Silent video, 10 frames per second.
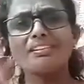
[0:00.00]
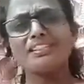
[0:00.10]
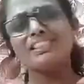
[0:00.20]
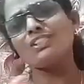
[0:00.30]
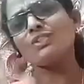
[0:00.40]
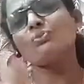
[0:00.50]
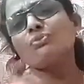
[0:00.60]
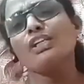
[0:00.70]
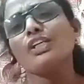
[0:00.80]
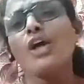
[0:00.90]
just to
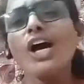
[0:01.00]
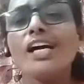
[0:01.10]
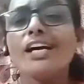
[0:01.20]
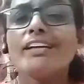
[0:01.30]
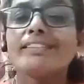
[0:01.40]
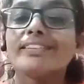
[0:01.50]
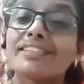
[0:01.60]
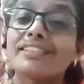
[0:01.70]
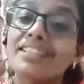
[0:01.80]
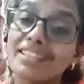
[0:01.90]
fill your
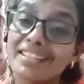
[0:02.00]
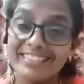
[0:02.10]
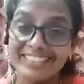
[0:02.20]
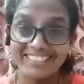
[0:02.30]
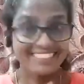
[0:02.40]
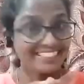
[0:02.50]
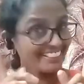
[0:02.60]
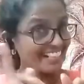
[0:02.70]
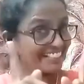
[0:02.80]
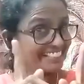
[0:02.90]
thirst.
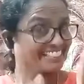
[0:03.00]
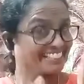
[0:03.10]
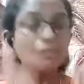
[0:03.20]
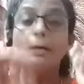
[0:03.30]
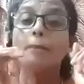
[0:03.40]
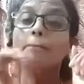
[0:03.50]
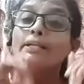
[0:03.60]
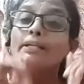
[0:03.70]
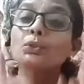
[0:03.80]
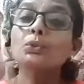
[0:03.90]
Right, children? But
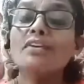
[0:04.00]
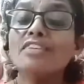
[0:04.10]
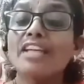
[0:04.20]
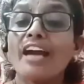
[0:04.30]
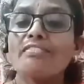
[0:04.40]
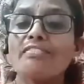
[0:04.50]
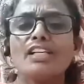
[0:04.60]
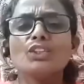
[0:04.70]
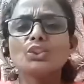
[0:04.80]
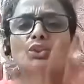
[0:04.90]
today we have
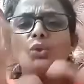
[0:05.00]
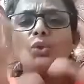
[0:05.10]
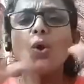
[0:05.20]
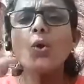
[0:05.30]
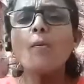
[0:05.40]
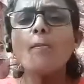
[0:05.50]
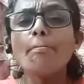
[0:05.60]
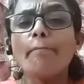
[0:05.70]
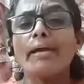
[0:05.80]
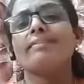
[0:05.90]
learned so
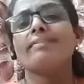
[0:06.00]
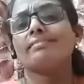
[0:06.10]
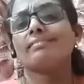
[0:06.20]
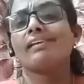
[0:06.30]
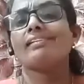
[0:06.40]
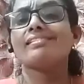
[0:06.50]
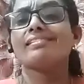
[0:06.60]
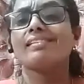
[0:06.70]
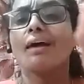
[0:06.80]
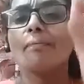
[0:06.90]
many things
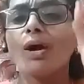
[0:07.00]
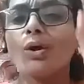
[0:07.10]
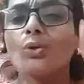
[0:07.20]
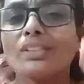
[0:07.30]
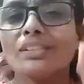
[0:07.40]
about